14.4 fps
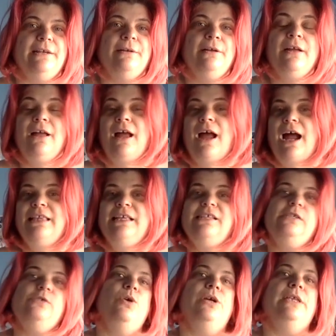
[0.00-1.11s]
And this is work
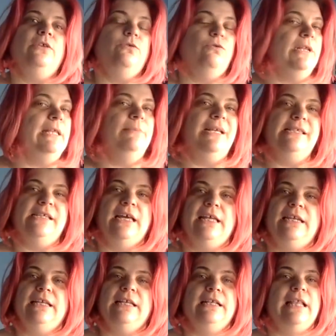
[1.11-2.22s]
that's really been done in the
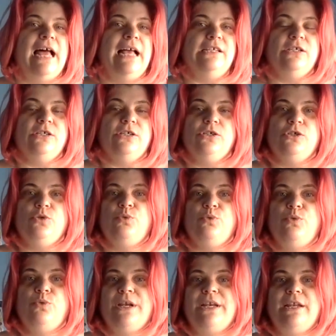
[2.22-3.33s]
last 20 to
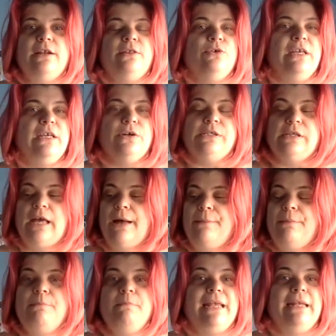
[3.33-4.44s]
30 years, um,
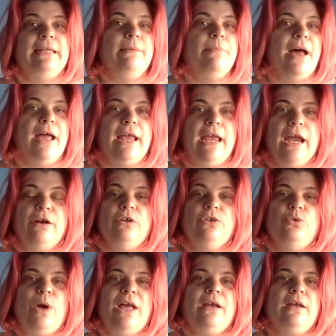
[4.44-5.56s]
mainly by Carol
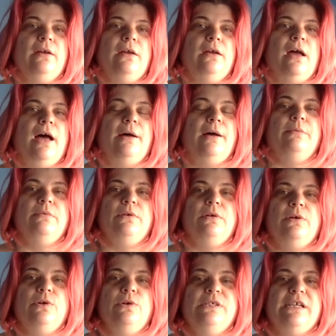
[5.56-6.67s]
Dweck, um,
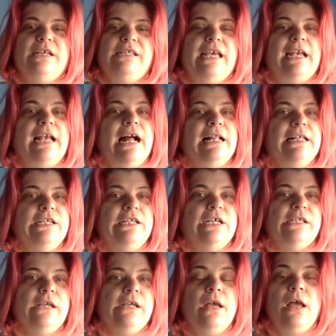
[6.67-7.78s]
who is a
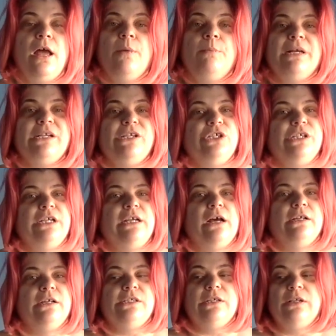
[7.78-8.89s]
psychologist, but she
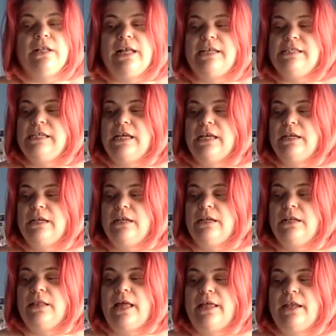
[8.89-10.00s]
also has done a
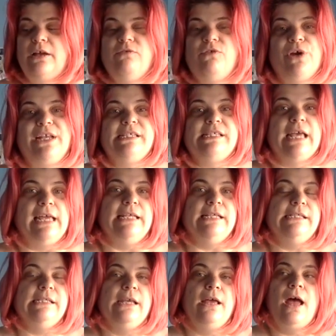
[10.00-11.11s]
lot of great science
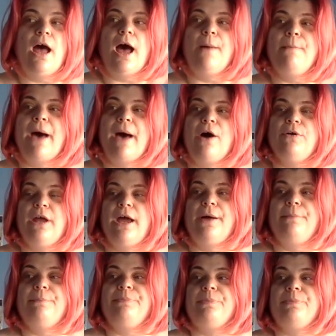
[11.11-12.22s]
about um,